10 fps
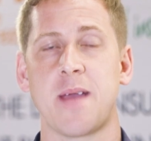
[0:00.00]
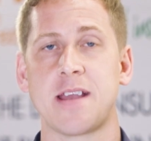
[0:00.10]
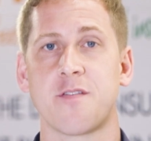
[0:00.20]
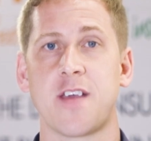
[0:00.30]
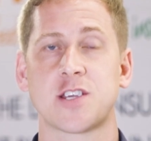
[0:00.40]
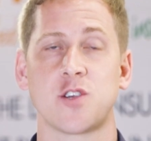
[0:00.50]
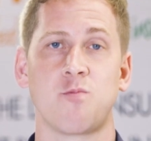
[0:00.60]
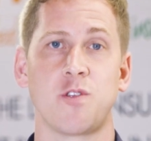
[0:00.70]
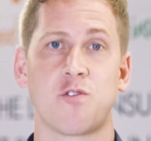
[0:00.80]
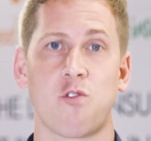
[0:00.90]
manufactured
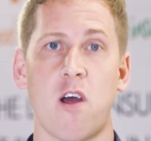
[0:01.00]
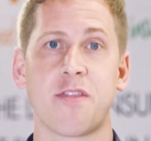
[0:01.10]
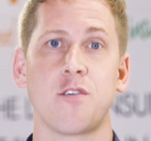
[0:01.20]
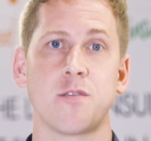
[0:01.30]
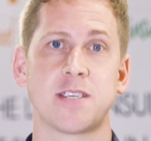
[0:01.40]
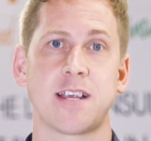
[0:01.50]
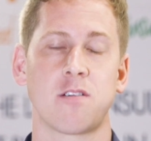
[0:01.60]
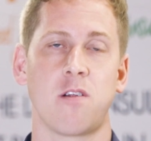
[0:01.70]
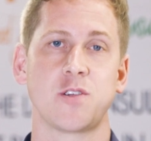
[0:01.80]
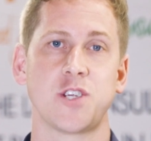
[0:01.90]
with Dry Therm
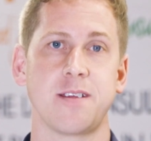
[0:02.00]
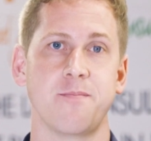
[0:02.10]
technology,